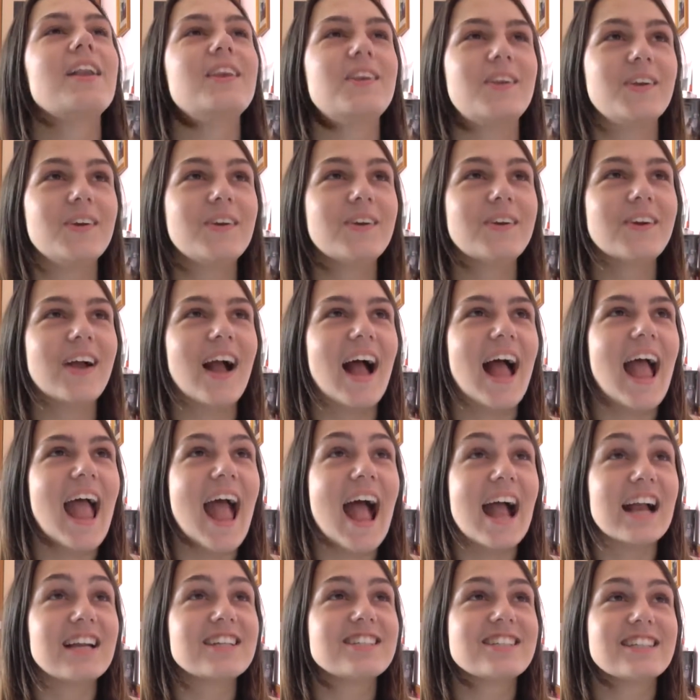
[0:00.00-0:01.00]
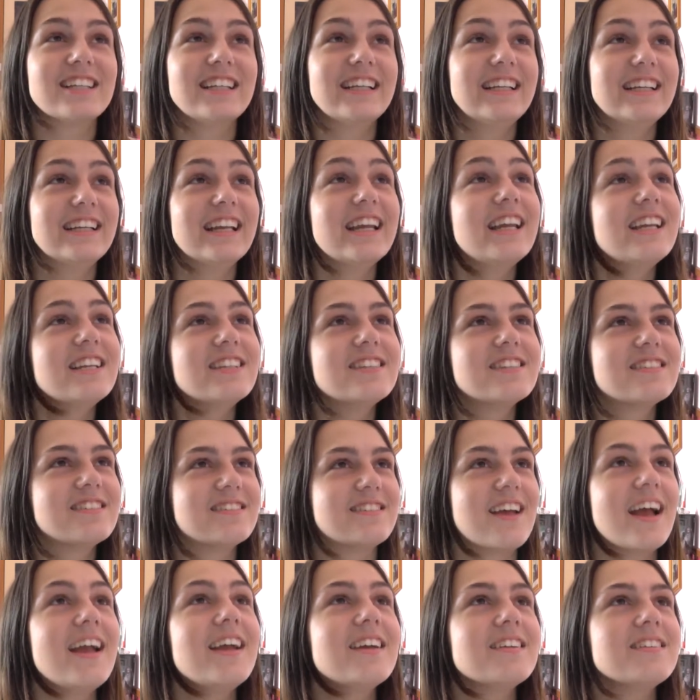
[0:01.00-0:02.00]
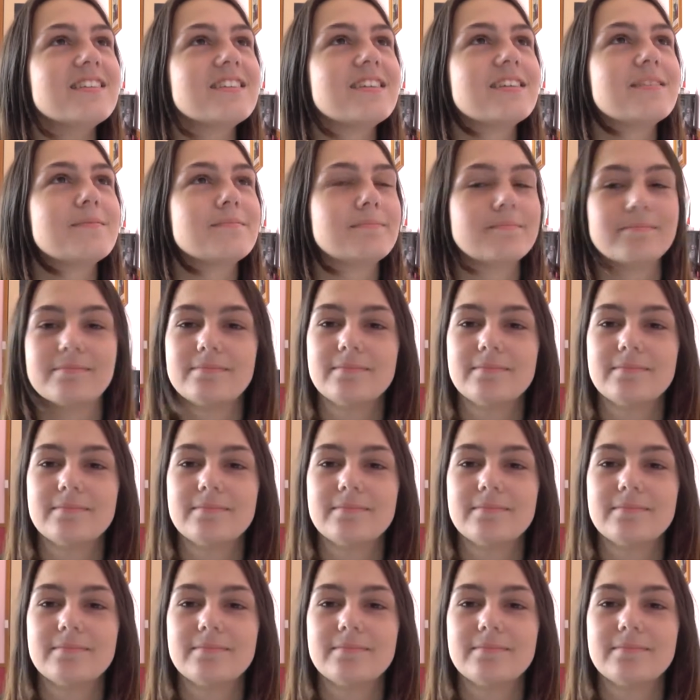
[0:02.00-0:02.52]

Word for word: Do I actually need to say it?